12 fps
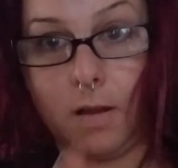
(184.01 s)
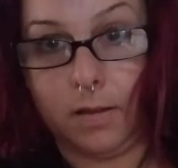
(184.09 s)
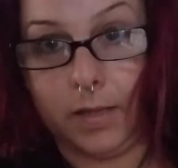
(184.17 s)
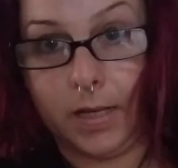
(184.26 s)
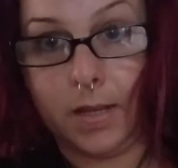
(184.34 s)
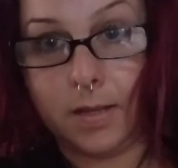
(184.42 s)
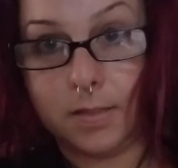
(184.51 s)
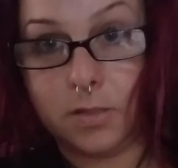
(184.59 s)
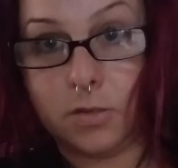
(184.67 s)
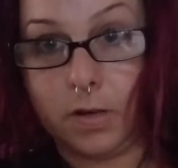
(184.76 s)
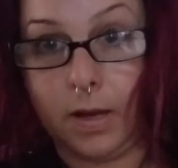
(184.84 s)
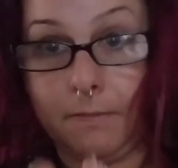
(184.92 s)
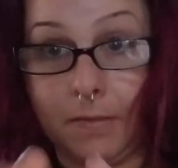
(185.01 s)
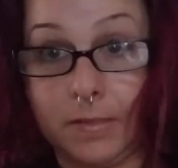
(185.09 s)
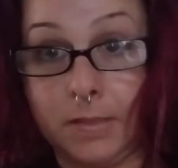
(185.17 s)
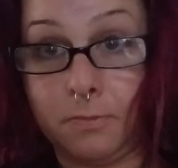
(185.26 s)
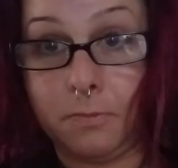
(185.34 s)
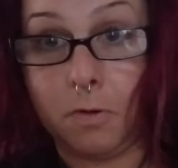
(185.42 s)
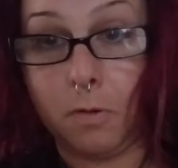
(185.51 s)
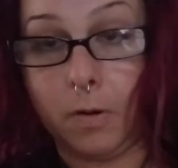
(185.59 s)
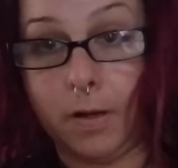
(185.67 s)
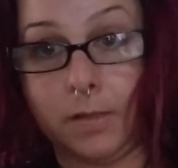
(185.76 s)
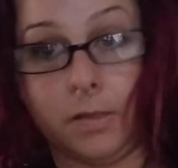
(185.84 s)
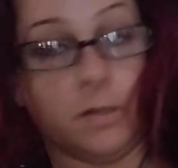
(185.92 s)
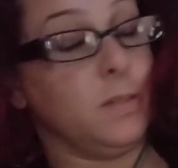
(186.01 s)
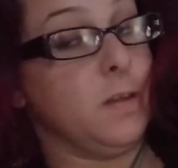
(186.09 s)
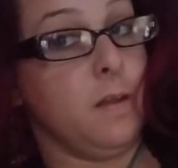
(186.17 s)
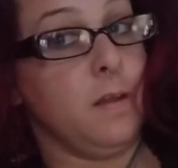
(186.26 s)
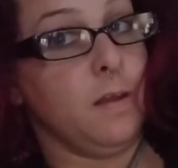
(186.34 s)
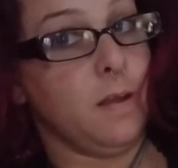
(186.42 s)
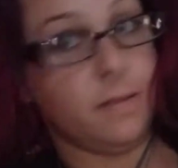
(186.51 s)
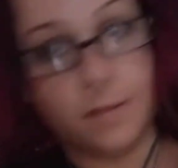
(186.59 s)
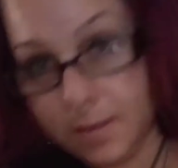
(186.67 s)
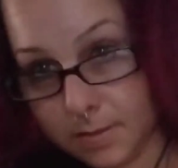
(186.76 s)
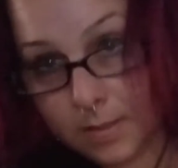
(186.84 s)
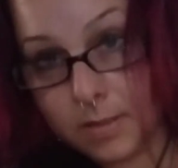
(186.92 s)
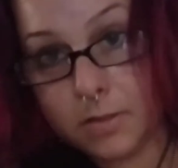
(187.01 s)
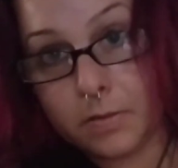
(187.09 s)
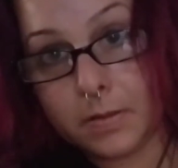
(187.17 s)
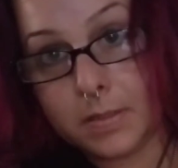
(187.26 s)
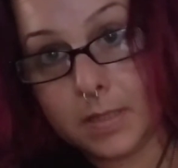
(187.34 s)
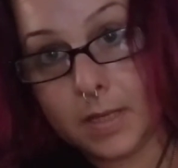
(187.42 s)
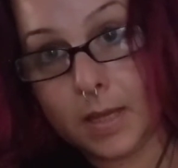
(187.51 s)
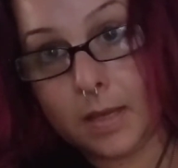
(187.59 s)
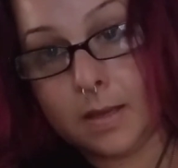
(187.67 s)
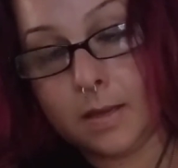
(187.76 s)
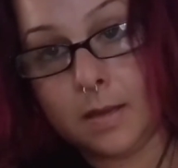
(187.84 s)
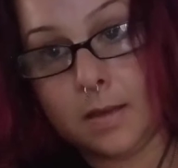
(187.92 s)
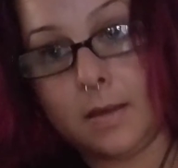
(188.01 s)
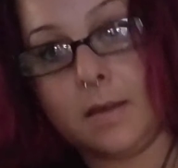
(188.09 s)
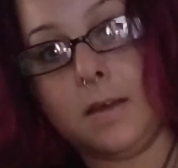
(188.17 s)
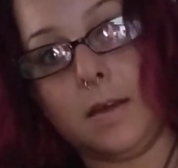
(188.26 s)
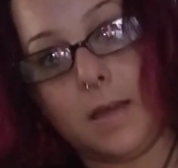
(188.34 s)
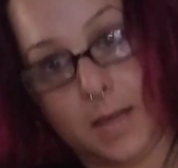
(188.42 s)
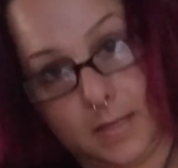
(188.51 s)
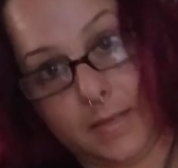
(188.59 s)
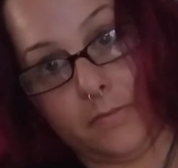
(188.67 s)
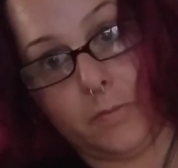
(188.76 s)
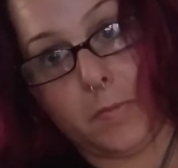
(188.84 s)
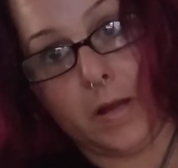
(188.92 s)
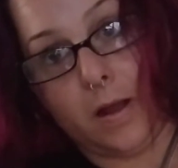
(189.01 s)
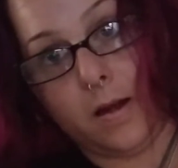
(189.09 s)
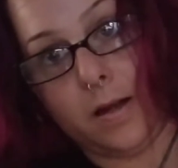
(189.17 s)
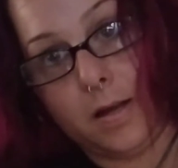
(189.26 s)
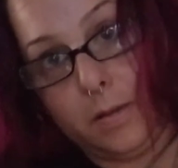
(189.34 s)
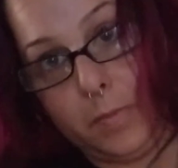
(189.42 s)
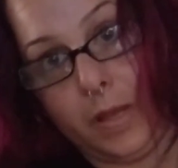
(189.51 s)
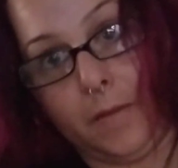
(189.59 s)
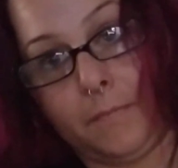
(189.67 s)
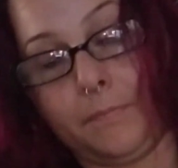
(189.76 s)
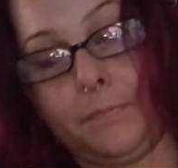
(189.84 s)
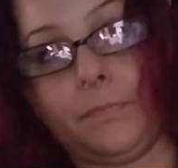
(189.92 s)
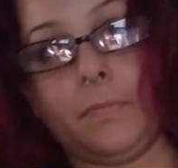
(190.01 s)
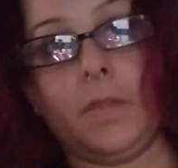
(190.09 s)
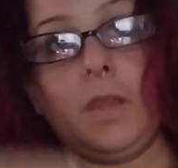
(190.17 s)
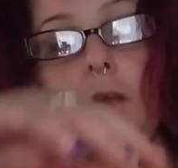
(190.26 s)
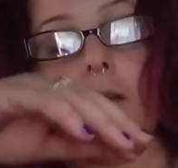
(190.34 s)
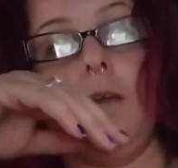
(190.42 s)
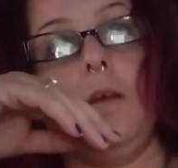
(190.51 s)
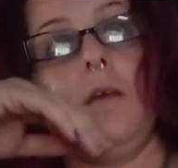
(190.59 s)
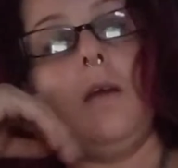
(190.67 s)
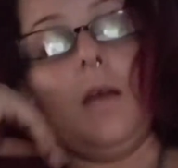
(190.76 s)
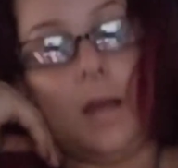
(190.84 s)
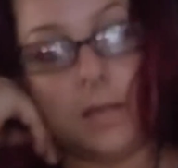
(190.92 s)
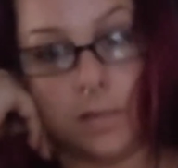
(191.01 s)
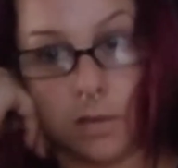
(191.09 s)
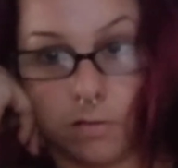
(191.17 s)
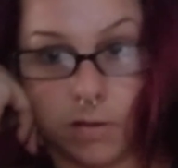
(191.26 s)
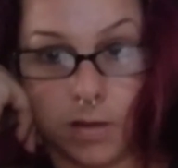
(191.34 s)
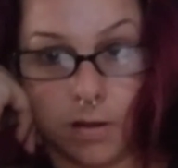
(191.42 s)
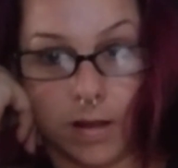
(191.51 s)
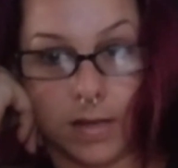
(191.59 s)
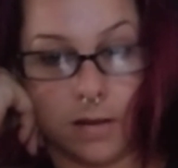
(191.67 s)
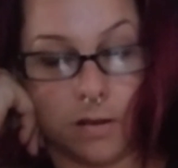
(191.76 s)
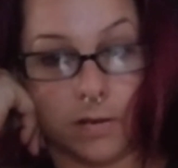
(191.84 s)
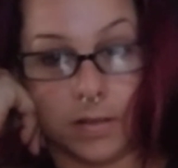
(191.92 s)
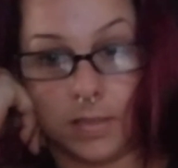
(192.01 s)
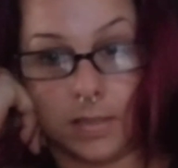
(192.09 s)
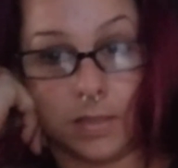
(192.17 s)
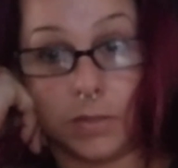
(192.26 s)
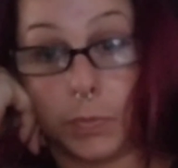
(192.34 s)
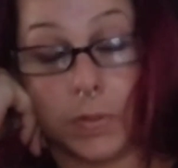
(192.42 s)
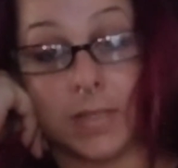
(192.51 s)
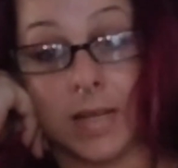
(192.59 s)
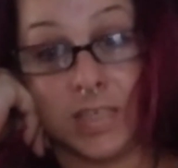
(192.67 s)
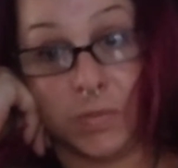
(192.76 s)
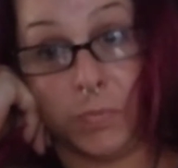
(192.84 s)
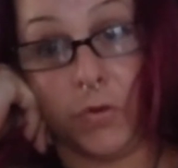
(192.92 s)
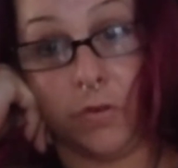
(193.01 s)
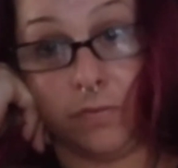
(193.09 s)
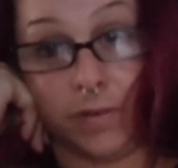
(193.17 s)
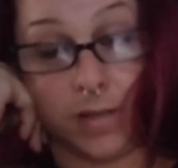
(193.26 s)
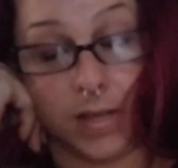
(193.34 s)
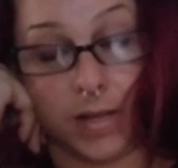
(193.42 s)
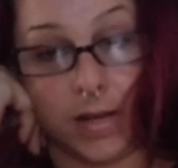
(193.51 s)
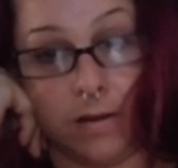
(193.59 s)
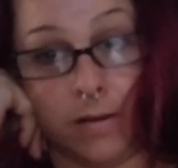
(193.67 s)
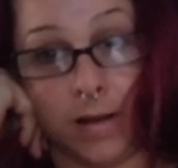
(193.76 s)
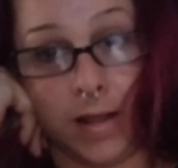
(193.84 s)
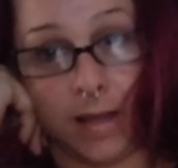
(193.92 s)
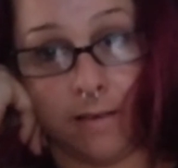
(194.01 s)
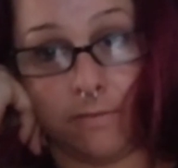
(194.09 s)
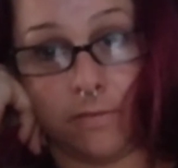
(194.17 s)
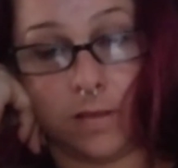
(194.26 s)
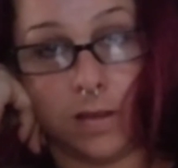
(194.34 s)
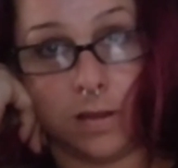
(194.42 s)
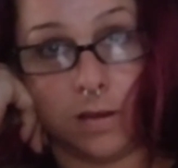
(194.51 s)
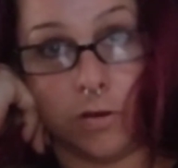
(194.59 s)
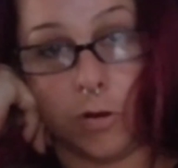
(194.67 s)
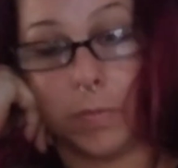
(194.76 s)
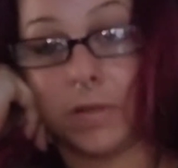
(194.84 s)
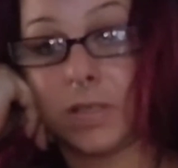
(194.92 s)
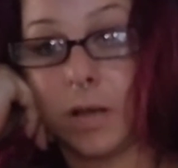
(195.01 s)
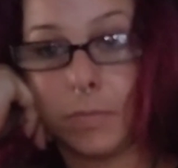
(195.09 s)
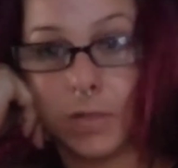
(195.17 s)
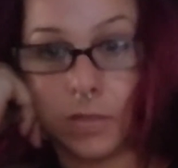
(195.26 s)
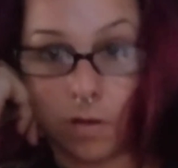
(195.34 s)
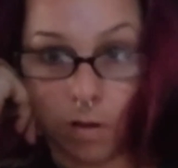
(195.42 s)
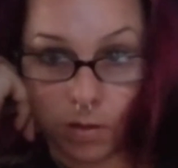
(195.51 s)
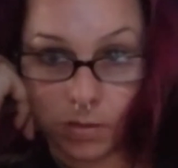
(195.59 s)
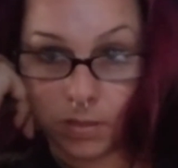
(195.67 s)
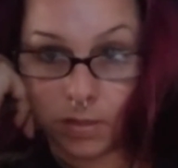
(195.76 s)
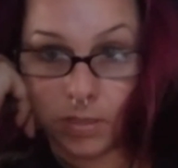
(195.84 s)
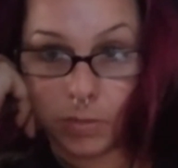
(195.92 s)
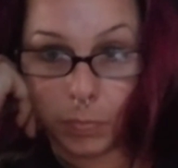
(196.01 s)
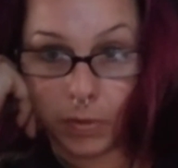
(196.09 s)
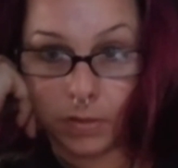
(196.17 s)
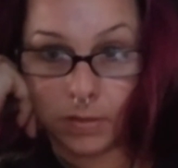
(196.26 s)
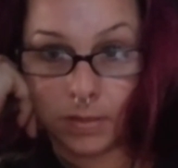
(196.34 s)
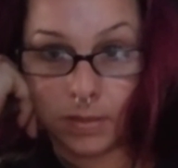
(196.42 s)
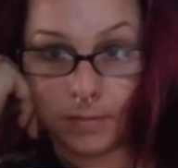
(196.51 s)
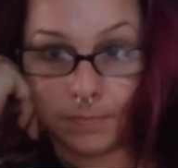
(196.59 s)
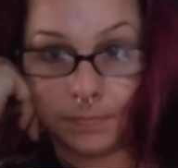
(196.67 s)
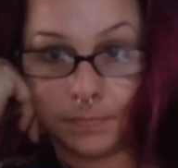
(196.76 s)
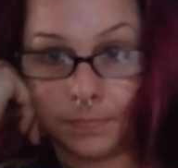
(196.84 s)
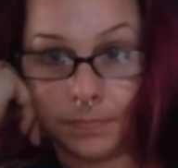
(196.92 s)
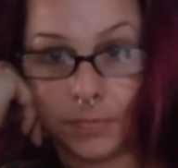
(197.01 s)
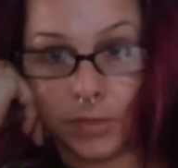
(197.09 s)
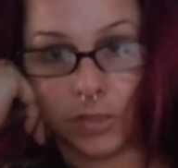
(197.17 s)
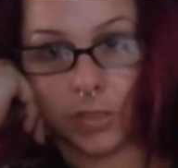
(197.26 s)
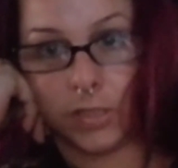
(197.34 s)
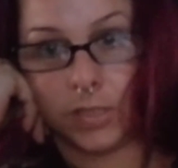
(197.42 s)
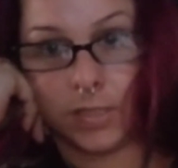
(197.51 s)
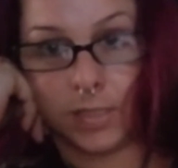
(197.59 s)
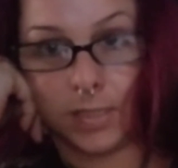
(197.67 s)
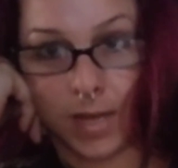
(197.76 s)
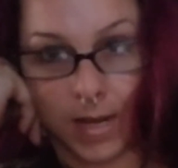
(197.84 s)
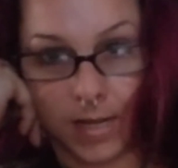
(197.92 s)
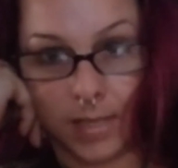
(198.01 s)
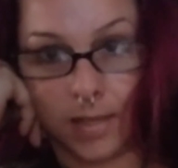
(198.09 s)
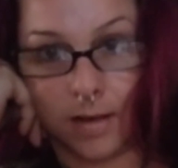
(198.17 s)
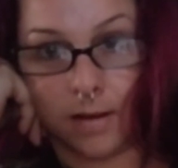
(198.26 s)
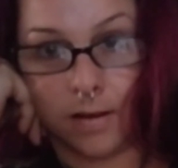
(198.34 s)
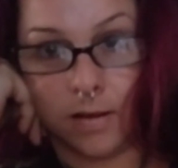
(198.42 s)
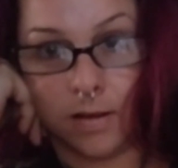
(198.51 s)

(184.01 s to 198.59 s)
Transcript: leaning against the tree, facing forward, there's nothing else that you can see except for my garden and me. So, you know, I noticed this person hasn't moved in like an hour and a half. Nobody's come to talk to this person. They're just standing there,